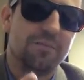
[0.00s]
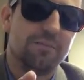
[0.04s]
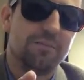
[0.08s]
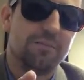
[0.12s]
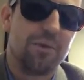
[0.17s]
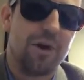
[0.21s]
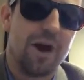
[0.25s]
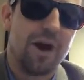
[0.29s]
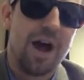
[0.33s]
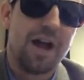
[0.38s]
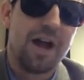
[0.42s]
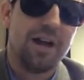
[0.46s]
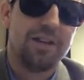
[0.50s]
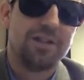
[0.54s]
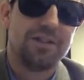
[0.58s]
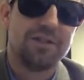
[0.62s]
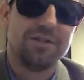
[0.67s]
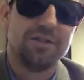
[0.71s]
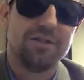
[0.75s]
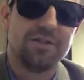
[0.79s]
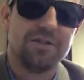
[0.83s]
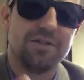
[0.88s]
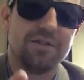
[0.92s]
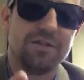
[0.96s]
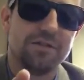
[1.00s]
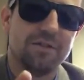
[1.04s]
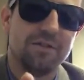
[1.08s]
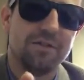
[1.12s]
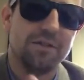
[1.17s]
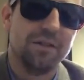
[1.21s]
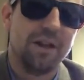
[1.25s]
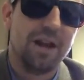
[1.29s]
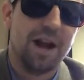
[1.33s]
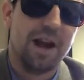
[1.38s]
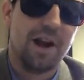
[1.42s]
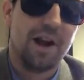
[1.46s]
price,
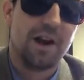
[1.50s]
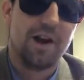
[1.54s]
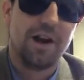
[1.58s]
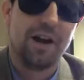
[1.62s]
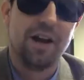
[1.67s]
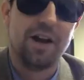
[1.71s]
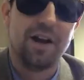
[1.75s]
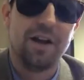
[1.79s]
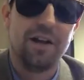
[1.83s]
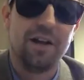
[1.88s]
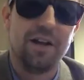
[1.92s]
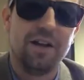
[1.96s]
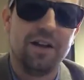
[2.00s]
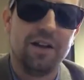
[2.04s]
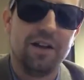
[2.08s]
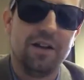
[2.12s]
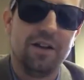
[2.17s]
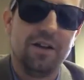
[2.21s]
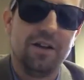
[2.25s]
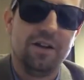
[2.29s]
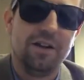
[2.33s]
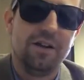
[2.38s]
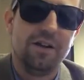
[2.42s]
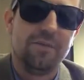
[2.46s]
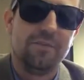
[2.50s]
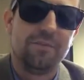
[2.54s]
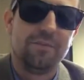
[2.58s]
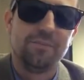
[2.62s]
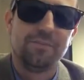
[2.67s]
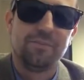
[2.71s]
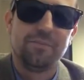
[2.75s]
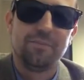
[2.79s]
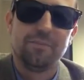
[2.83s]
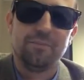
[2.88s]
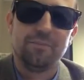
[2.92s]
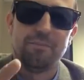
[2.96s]
area,
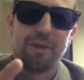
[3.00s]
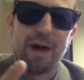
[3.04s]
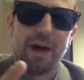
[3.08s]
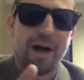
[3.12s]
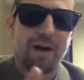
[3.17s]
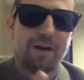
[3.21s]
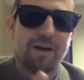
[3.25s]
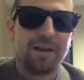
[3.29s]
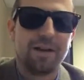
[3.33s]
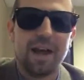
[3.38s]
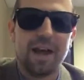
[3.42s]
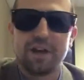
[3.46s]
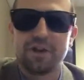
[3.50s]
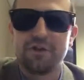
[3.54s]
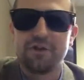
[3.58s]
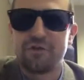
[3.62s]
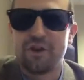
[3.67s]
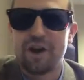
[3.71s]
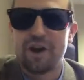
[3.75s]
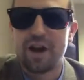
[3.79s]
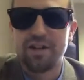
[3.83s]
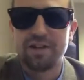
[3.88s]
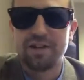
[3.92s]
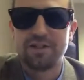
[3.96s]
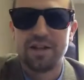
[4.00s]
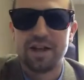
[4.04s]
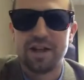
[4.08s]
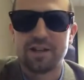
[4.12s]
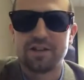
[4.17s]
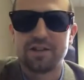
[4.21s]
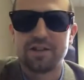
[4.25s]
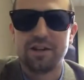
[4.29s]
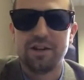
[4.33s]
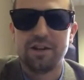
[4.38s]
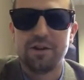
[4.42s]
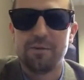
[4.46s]
my catchphrase,
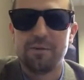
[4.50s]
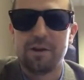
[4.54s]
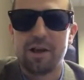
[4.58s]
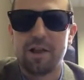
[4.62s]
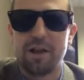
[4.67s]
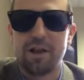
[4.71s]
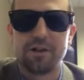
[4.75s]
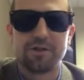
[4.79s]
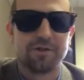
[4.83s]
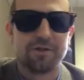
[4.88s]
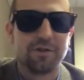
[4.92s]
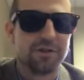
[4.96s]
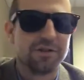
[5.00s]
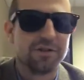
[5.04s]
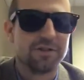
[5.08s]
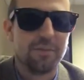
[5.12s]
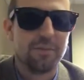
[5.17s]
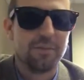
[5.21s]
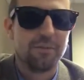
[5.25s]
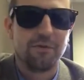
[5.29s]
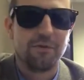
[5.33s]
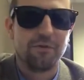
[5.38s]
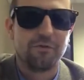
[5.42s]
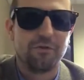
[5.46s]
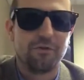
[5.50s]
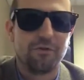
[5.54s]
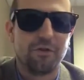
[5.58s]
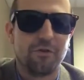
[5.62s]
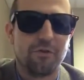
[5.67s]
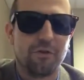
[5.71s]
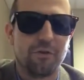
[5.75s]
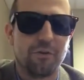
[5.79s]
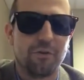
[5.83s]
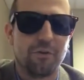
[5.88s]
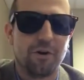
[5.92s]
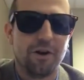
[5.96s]
text NWA Luxury to
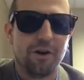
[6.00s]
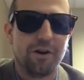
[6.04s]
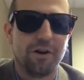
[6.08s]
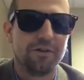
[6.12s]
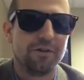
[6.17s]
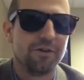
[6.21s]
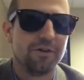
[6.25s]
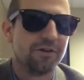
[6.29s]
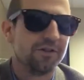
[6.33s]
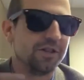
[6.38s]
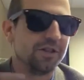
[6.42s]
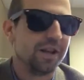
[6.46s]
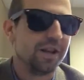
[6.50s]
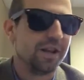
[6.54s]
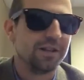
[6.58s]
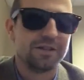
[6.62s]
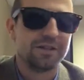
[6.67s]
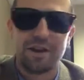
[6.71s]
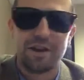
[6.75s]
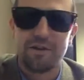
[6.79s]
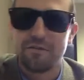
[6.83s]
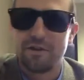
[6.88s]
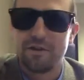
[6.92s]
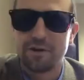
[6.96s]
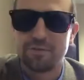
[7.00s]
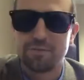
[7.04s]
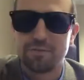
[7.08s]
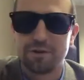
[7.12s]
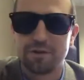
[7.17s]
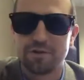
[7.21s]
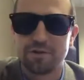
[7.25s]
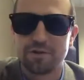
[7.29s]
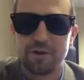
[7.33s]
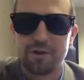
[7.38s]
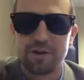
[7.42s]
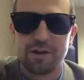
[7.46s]
71441, or check us out on
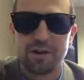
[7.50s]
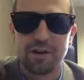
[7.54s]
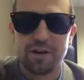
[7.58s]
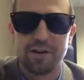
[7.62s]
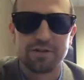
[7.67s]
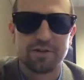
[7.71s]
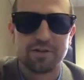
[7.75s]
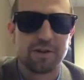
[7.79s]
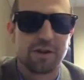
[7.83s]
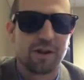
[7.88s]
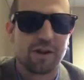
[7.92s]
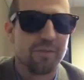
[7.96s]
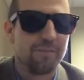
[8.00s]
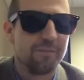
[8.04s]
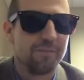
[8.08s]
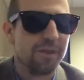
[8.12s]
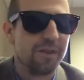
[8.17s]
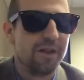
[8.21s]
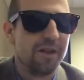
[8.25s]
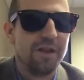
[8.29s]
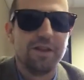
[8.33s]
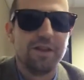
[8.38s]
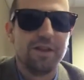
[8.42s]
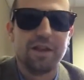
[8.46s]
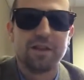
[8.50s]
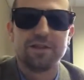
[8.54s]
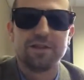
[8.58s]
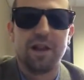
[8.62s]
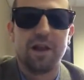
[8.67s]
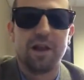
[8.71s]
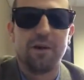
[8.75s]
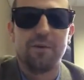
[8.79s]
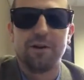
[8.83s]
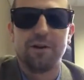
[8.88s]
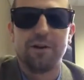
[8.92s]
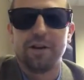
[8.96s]
Facebook, Twitter, Instagram. That's
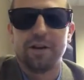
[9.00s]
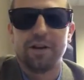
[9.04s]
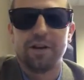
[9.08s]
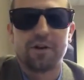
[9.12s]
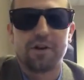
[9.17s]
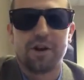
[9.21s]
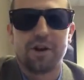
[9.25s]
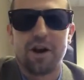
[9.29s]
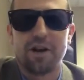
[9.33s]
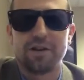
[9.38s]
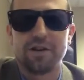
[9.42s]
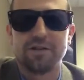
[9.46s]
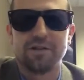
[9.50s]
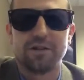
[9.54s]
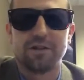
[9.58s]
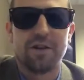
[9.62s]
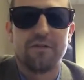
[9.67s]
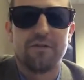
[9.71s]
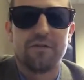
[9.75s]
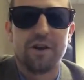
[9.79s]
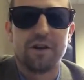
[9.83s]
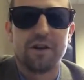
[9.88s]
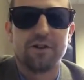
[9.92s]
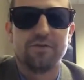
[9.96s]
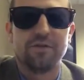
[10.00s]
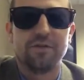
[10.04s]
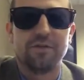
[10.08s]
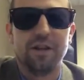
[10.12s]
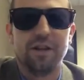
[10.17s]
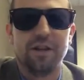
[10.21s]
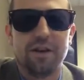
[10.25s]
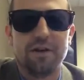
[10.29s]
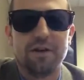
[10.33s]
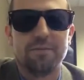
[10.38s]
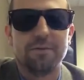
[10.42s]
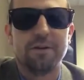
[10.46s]
all I want to get across on that first
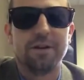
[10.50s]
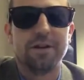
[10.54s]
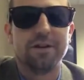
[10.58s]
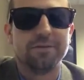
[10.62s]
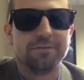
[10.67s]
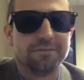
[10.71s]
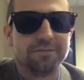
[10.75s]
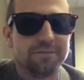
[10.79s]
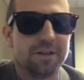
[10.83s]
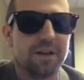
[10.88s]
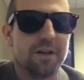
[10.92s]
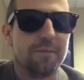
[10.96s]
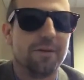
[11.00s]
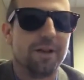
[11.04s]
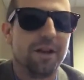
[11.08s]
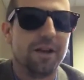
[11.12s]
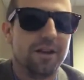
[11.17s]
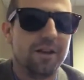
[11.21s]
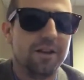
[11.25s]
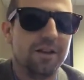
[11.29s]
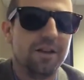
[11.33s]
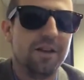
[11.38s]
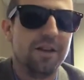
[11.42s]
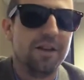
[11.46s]
video, man. I mean,